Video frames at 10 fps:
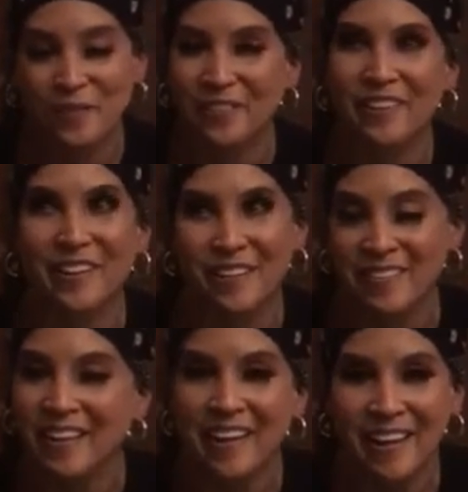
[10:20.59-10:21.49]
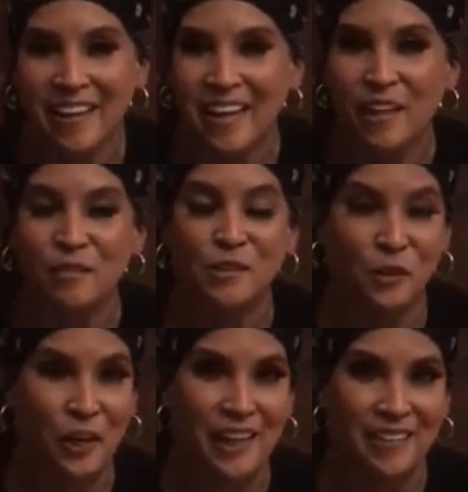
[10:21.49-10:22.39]
really, he was
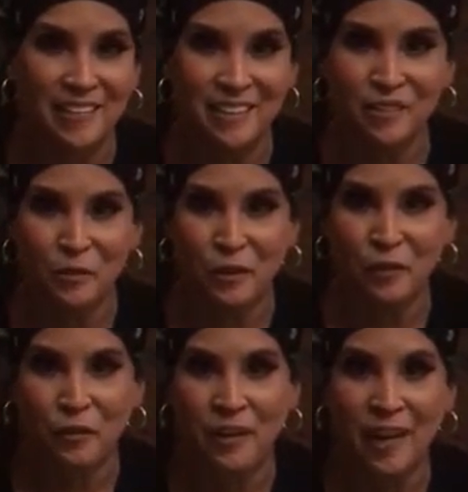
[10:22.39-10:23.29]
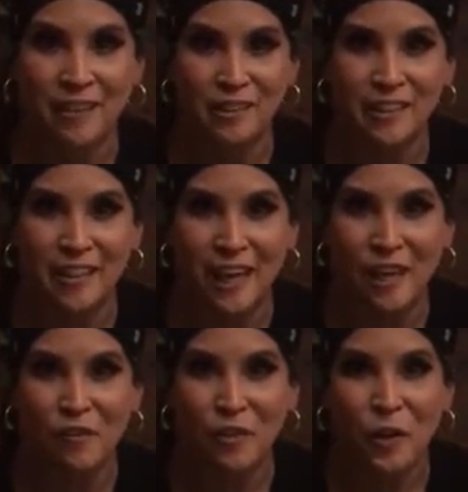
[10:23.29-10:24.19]
great. He was wonderful. He actually
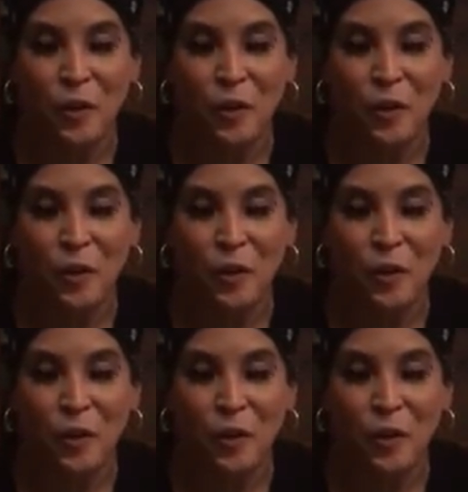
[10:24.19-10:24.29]
gave